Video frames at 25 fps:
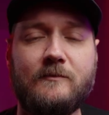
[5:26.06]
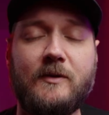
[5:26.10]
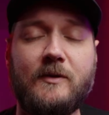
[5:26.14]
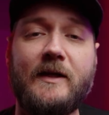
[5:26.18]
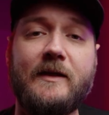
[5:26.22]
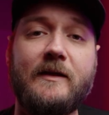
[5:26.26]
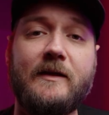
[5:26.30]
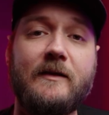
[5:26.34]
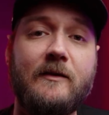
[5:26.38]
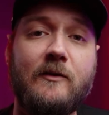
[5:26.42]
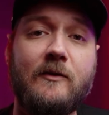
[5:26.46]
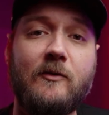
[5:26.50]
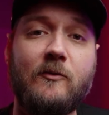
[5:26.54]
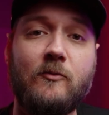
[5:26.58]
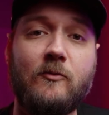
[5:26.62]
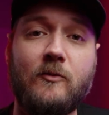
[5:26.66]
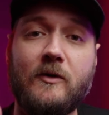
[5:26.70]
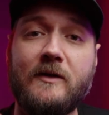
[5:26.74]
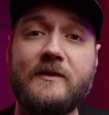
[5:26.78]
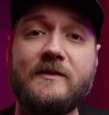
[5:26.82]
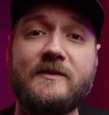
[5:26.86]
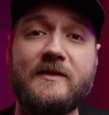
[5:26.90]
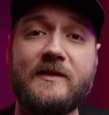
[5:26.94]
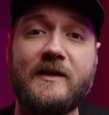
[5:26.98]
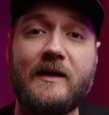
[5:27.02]
But
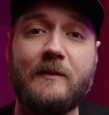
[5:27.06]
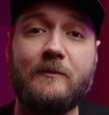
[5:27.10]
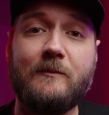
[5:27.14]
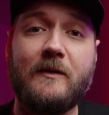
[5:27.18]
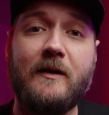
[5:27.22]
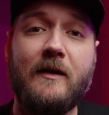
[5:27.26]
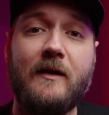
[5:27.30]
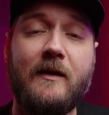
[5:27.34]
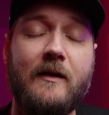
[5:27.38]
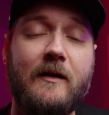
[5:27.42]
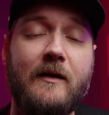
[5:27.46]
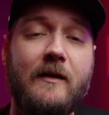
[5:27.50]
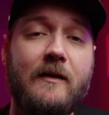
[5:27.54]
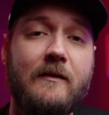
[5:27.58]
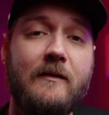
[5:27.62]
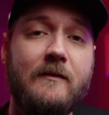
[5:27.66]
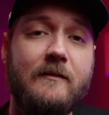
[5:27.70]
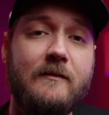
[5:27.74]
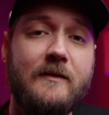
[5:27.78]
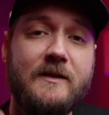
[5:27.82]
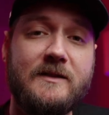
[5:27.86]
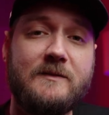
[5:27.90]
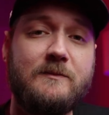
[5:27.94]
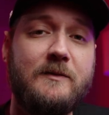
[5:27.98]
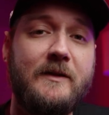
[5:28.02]
one tip,
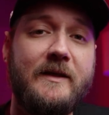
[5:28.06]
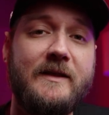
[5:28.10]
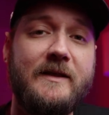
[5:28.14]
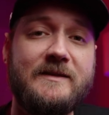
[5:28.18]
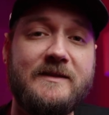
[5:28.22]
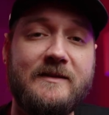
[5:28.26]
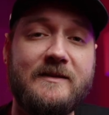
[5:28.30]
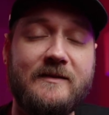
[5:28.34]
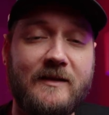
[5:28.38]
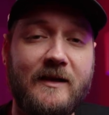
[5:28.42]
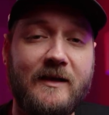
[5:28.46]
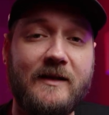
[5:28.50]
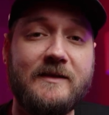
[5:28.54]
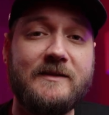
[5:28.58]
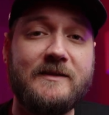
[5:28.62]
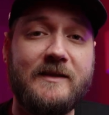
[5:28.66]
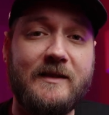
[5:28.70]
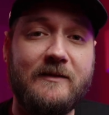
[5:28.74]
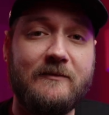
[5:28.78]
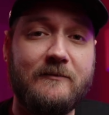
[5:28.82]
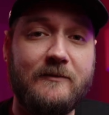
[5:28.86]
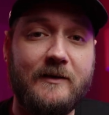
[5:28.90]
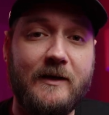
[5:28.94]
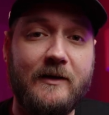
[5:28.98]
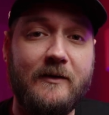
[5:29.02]
this place does
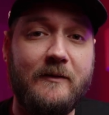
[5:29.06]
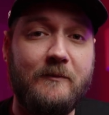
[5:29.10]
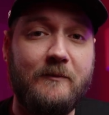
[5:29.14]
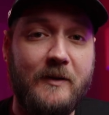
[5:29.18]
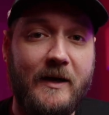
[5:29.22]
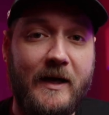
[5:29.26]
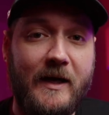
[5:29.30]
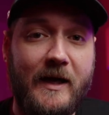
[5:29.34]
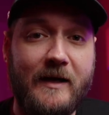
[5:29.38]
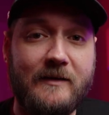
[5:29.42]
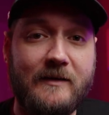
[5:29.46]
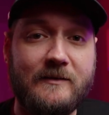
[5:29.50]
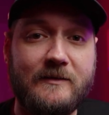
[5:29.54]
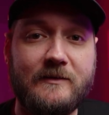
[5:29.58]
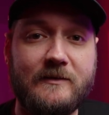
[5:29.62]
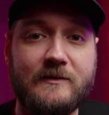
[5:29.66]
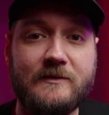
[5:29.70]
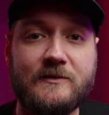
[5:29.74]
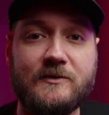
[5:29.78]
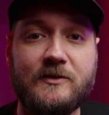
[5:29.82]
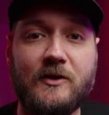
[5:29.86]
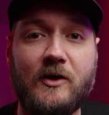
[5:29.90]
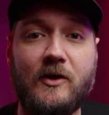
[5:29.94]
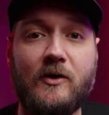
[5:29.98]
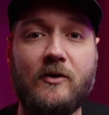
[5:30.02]
get very packed,
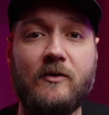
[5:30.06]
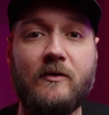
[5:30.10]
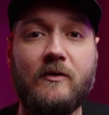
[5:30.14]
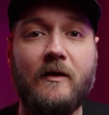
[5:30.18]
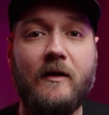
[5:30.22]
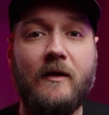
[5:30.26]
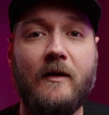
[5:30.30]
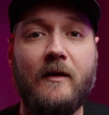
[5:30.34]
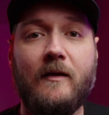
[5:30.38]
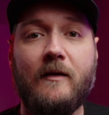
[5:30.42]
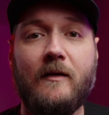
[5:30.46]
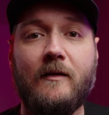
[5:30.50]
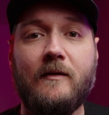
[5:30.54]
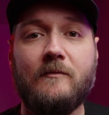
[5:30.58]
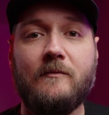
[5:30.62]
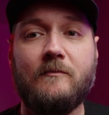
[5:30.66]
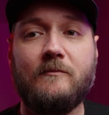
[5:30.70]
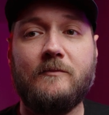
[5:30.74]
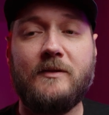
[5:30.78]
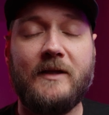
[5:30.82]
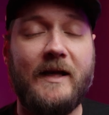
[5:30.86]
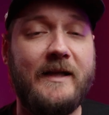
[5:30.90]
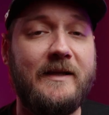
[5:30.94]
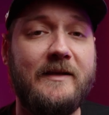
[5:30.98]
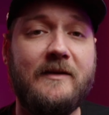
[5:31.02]
so
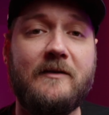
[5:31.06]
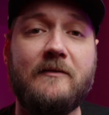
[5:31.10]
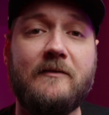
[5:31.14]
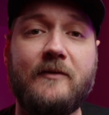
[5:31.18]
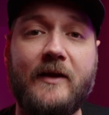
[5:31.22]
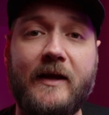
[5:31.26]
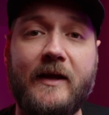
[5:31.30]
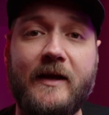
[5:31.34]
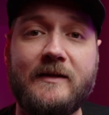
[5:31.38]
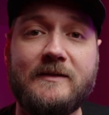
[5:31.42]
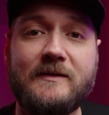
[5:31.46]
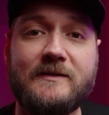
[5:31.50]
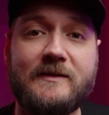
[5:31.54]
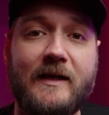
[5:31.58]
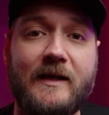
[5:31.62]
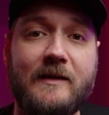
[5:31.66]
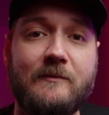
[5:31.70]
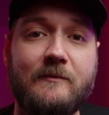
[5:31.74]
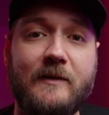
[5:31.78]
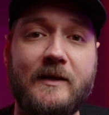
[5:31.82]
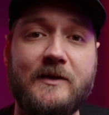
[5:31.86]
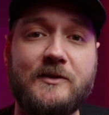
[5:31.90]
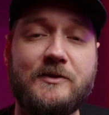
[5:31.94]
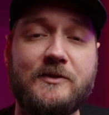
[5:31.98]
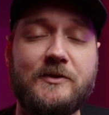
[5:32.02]
plan in advance
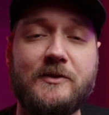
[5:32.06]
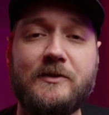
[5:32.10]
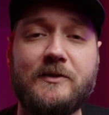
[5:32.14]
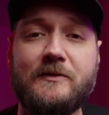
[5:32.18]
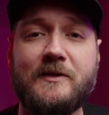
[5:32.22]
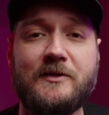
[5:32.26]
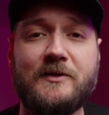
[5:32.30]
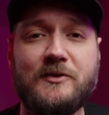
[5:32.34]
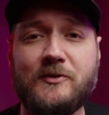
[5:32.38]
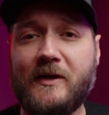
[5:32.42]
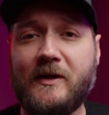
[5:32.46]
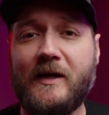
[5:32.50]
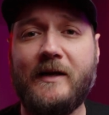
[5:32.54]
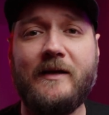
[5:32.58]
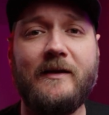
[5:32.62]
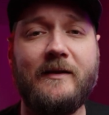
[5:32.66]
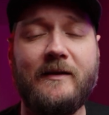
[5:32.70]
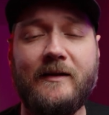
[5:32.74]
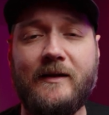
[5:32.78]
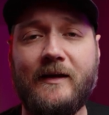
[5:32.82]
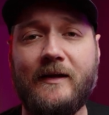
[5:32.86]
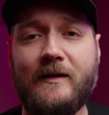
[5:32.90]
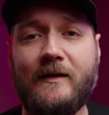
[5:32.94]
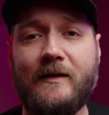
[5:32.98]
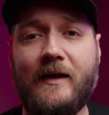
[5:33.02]
and make sure to try
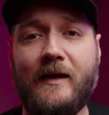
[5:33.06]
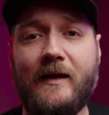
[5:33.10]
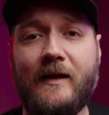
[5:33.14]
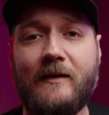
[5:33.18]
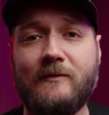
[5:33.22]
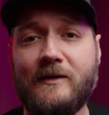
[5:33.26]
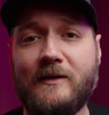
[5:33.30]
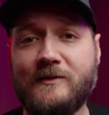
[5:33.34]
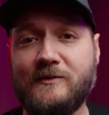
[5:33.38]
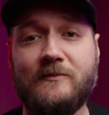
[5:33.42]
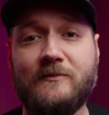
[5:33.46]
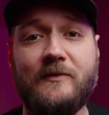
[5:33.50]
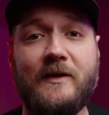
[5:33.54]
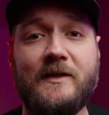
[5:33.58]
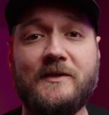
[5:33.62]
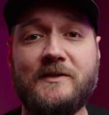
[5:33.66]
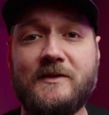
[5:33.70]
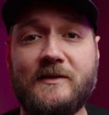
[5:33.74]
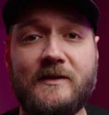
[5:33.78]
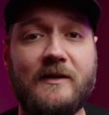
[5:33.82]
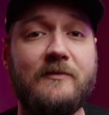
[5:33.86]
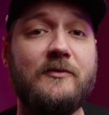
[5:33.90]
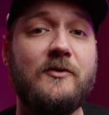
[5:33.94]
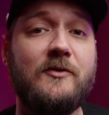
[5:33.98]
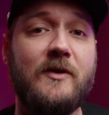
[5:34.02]
and get a
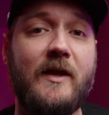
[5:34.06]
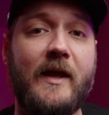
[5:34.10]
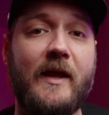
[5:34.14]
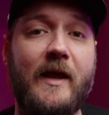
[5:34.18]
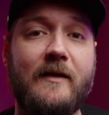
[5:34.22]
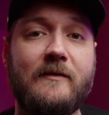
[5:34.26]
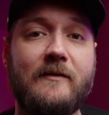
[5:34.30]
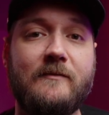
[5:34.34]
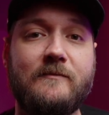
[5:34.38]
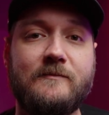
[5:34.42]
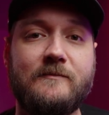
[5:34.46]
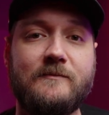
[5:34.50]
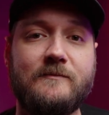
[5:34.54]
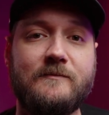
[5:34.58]
reservation if you can.